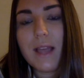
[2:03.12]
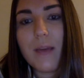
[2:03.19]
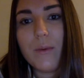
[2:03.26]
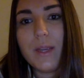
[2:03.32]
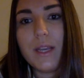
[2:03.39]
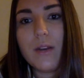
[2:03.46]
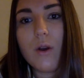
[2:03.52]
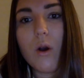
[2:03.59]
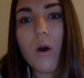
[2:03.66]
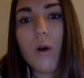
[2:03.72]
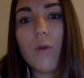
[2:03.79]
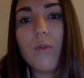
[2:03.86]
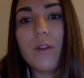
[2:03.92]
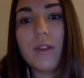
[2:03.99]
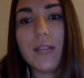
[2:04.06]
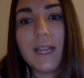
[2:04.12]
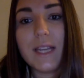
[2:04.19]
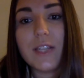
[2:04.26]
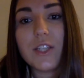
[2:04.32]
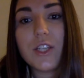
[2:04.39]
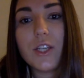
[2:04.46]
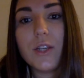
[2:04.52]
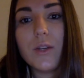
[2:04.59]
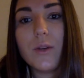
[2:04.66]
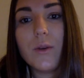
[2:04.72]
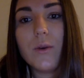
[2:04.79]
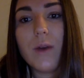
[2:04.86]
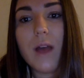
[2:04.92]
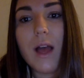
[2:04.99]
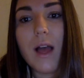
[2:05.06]
that we can all relate
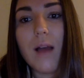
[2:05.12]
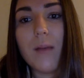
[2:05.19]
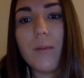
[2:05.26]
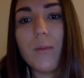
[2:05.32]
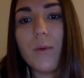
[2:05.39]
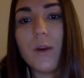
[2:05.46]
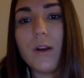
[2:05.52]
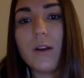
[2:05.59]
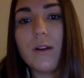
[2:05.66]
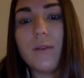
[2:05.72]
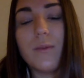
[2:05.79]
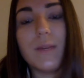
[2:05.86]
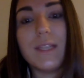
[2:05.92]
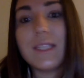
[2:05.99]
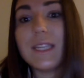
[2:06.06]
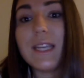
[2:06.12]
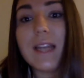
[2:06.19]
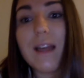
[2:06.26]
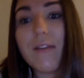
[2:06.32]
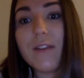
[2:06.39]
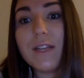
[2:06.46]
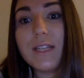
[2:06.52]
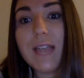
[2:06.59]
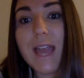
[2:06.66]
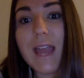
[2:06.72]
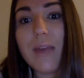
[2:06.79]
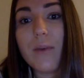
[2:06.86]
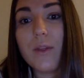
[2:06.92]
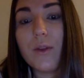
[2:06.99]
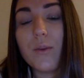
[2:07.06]
to, where we see it every
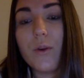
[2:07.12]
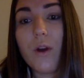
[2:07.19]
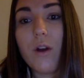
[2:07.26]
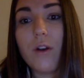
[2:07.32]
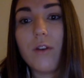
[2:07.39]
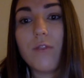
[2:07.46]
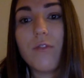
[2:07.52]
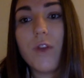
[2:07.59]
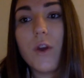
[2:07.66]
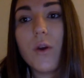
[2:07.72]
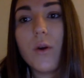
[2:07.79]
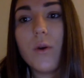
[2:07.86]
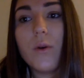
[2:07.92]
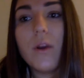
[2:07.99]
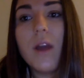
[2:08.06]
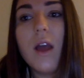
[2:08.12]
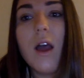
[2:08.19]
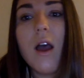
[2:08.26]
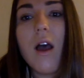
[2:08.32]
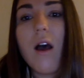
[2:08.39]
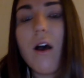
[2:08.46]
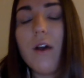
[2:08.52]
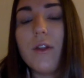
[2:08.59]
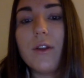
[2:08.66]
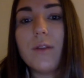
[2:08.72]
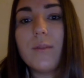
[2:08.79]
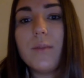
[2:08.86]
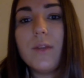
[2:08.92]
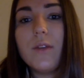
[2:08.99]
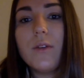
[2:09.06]
day, whether we're on our phone, on the
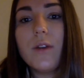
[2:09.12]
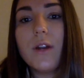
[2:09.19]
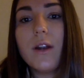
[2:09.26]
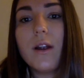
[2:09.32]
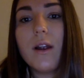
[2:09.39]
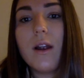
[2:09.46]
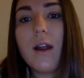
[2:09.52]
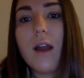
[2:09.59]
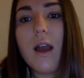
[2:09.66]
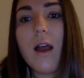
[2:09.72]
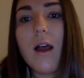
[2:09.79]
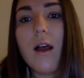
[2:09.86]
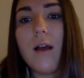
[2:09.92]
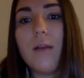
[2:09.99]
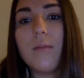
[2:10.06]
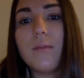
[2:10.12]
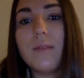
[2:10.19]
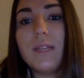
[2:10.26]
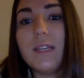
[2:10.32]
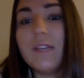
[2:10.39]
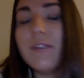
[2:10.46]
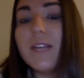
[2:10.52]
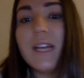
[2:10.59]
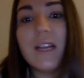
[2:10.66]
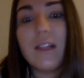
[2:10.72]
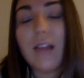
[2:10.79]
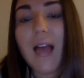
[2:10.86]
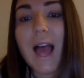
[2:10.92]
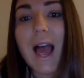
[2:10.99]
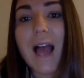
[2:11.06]
computer, even in
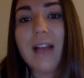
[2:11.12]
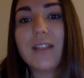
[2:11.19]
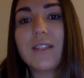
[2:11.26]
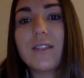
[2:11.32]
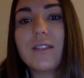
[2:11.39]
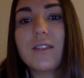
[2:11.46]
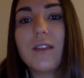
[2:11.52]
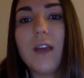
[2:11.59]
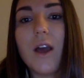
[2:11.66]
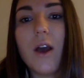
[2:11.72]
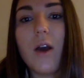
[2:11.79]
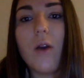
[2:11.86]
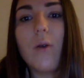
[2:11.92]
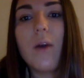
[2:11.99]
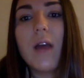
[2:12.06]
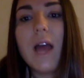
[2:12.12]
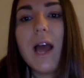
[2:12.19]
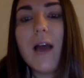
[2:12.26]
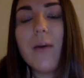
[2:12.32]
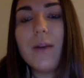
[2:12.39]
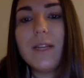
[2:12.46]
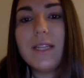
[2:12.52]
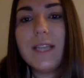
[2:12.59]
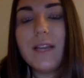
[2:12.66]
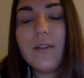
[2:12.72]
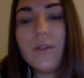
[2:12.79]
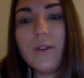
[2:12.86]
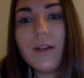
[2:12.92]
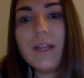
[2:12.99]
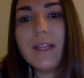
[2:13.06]
class. So I want to take a
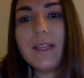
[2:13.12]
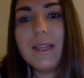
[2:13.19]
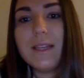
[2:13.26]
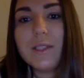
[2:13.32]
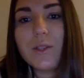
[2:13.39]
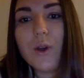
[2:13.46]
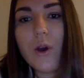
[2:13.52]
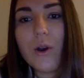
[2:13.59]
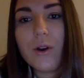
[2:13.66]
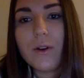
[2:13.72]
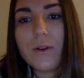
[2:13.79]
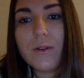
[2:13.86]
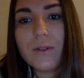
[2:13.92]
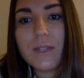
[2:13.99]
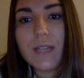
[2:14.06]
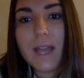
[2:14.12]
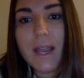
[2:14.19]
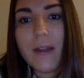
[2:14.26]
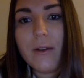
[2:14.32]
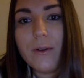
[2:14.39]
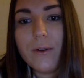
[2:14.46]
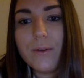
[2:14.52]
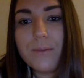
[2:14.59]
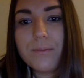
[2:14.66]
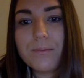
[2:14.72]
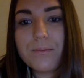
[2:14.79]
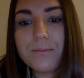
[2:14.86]
look at this article title.